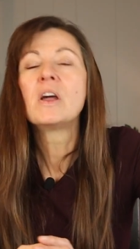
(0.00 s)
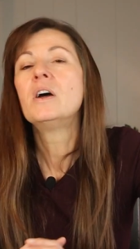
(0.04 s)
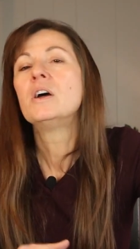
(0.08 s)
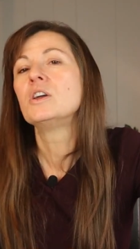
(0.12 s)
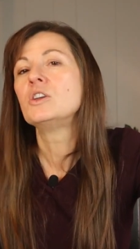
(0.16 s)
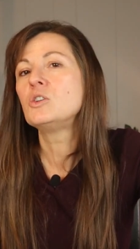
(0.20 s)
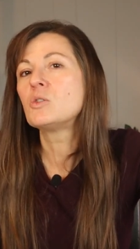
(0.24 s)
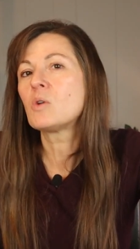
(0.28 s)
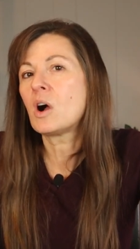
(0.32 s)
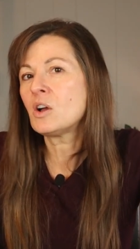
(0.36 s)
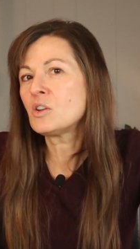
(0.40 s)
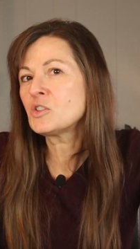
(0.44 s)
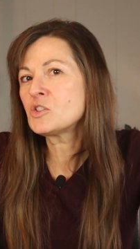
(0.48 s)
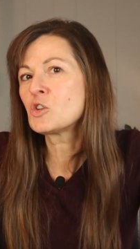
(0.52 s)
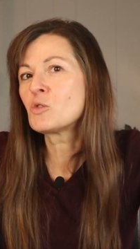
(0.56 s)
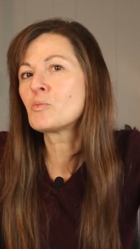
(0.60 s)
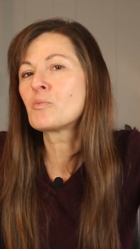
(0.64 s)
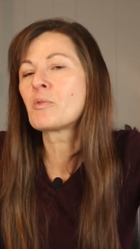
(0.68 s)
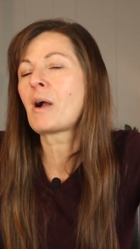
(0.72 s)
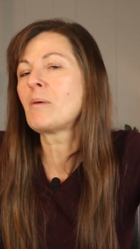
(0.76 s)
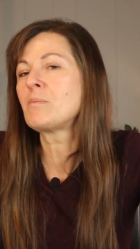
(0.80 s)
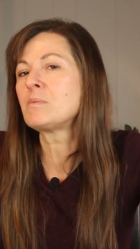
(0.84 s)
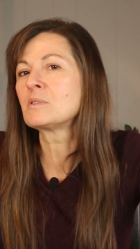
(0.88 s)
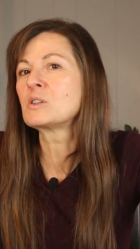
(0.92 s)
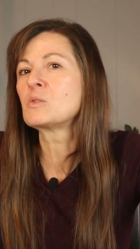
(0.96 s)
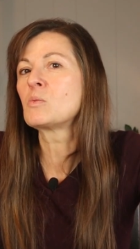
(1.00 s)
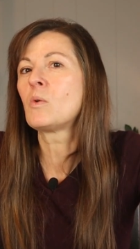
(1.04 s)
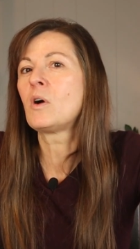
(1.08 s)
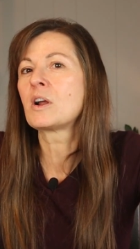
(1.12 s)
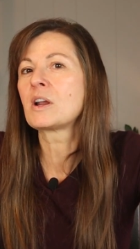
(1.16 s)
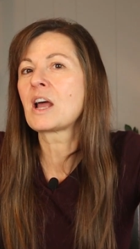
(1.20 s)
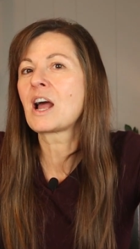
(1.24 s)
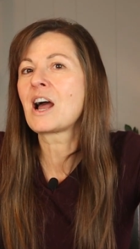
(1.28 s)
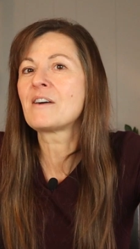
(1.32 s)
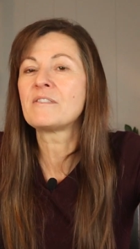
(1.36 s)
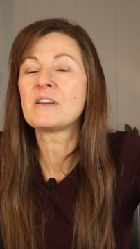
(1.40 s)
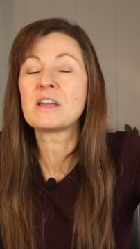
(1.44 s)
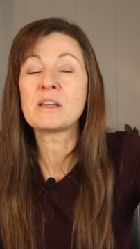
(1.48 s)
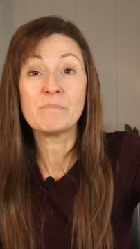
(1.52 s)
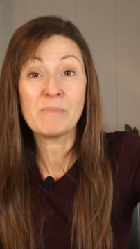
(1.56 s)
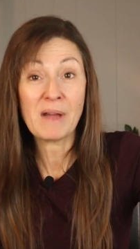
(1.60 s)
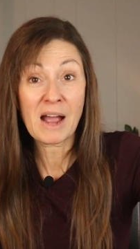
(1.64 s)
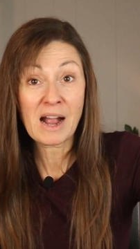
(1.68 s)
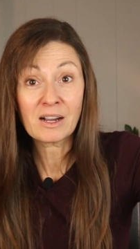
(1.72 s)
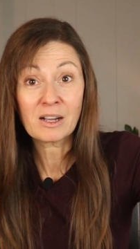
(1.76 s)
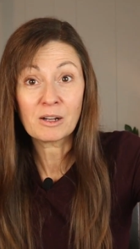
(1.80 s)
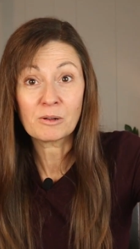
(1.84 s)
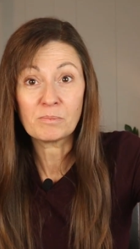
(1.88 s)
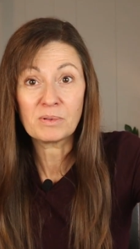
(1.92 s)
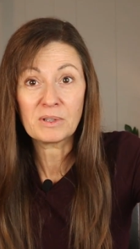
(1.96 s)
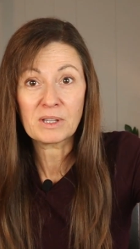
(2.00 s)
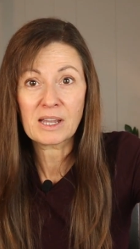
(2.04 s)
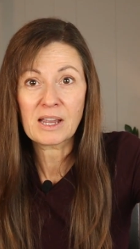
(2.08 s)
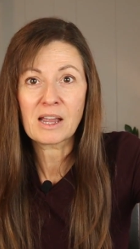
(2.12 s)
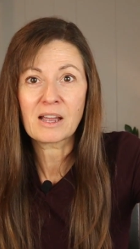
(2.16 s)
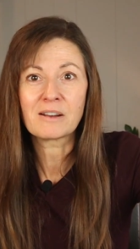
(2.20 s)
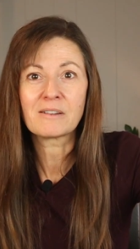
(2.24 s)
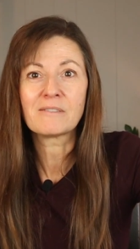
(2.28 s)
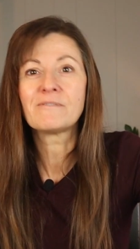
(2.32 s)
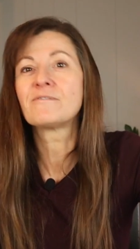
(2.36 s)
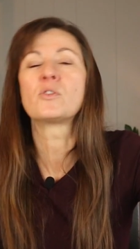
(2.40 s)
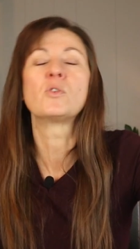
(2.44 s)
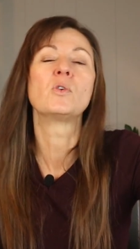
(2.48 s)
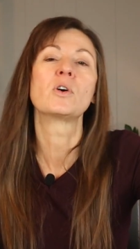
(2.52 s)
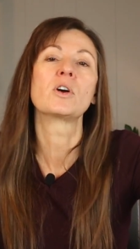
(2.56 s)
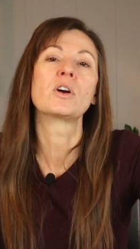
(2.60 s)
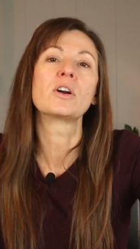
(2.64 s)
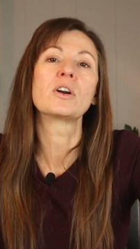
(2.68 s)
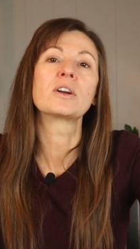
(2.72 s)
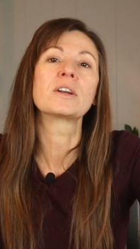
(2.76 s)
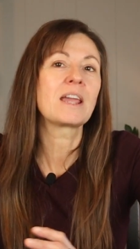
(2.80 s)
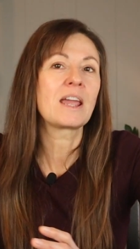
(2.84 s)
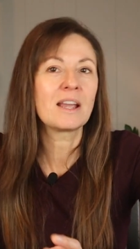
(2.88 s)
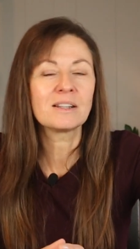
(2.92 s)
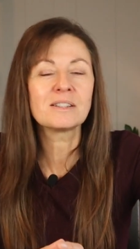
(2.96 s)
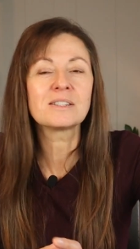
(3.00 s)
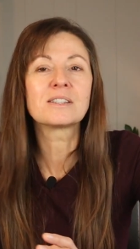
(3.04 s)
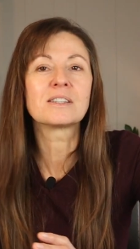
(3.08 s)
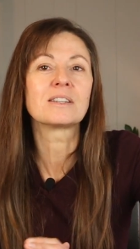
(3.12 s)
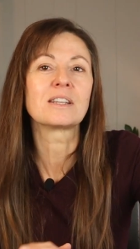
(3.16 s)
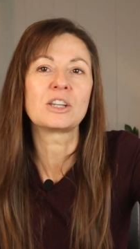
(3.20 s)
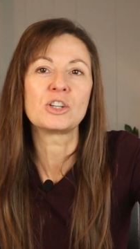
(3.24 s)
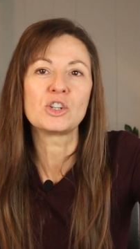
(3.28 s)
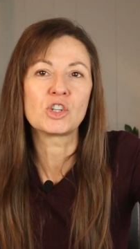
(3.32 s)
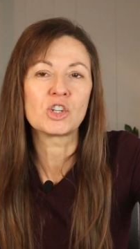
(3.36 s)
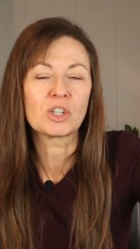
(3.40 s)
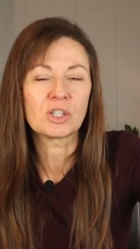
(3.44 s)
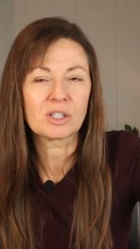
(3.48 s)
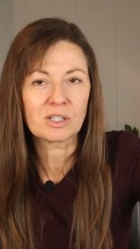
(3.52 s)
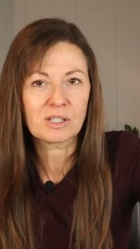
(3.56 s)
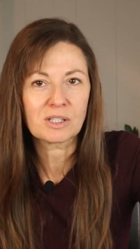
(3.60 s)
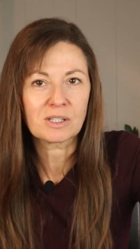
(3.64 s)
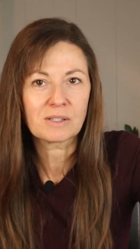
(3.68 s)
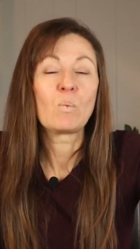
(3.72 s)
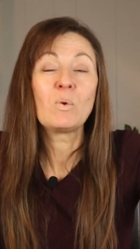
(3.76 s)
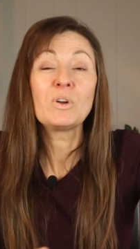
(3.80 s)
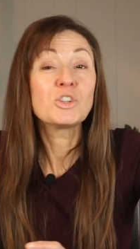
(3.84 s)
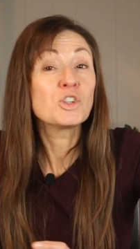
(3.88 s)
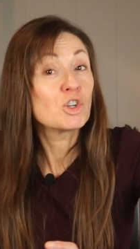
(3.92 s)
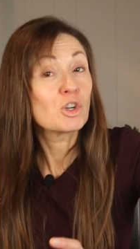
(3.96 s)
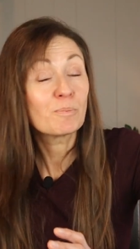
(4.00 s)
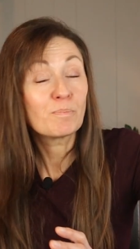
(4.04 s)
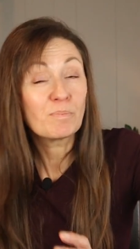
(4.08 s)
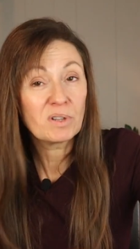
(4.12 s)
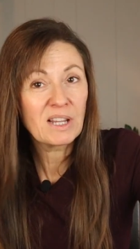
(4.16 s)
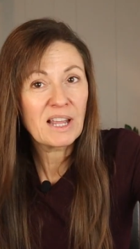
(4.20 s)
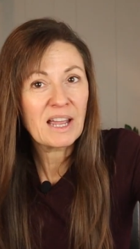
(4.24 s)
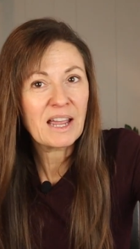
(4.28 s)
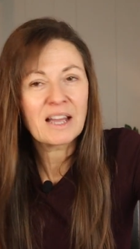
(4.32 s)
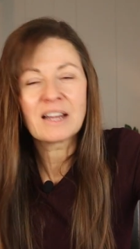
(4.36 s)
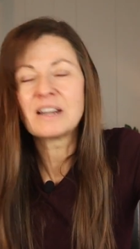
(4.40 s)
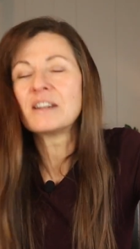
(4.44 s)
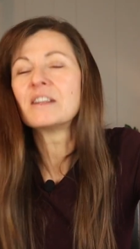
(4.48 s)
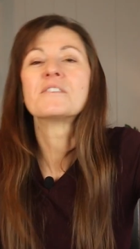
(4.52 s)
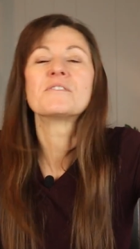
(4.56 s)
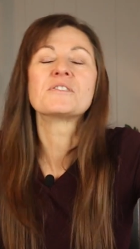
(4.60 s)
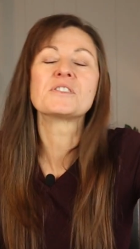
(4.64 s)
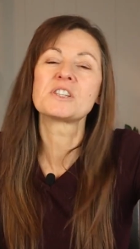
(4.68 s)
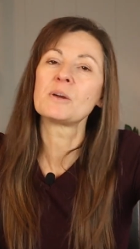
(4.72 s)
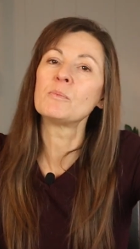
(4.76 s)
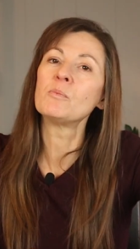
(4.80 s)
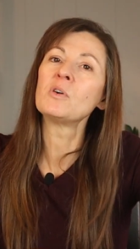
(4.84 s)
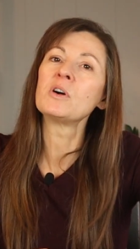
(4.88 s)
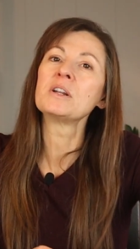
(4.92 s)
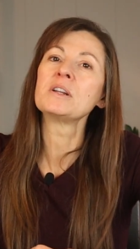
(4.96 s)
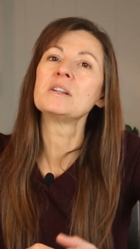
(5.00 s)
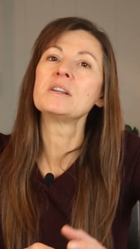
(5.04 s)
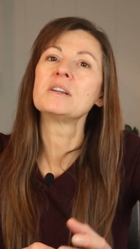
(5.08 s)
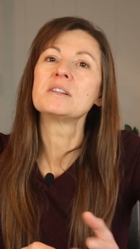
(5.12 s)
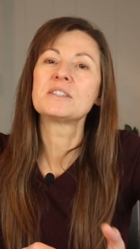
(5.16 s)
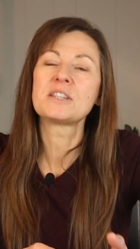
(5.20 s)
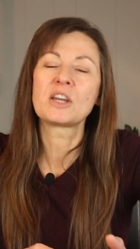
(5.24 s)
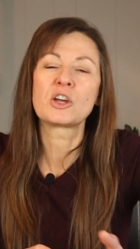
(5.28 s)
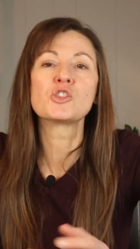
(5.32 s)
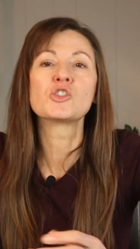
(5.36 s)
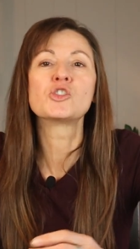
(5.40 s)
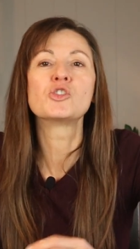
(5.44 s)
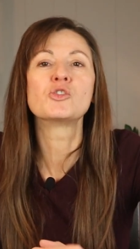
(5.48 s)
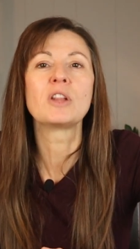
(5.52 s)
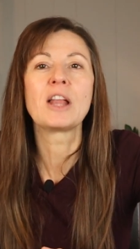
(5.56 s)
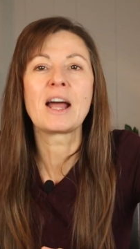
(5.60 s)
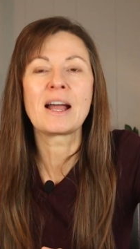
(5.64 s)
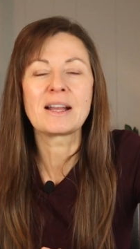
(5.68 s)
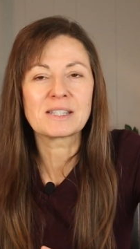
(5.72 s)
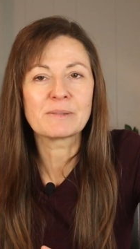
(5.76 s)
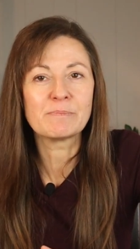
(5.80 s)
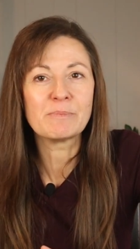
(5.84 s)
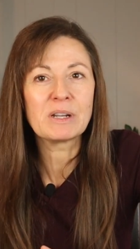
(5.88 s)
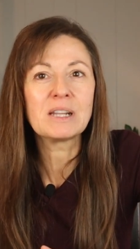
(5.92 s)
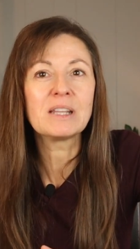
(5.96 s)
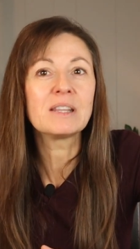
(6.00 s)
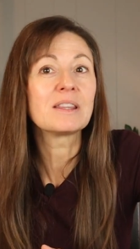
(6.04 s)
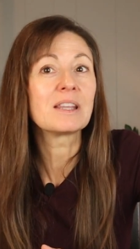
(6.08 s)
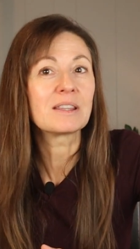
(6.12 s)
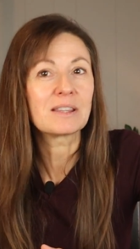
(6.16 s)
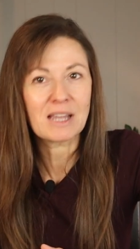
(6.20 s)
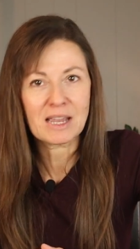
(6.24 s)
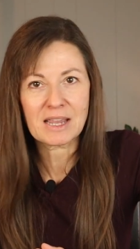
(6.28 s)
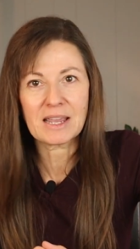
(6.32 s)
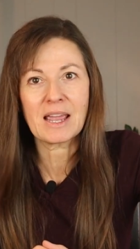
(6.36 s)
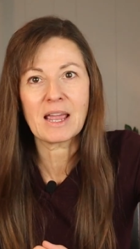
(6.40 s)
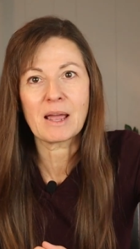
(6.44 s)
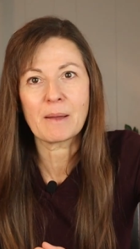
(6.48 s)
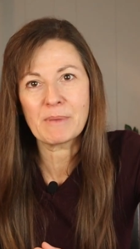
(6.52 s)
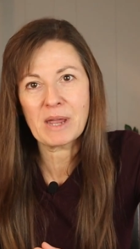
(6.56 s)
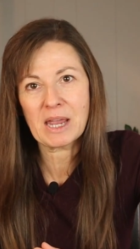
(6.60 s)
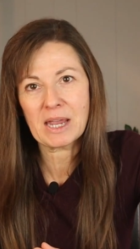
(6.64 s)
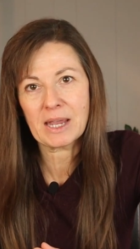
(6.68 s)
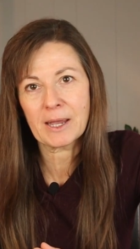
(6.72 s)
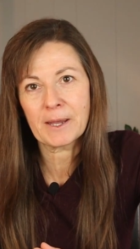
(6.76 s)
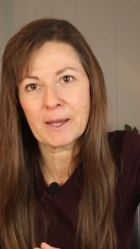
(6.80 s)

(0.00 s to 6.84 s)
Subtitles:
You also probably want to have a backup plan for cancellations. What's your plan if someone tells you last minute that they can't make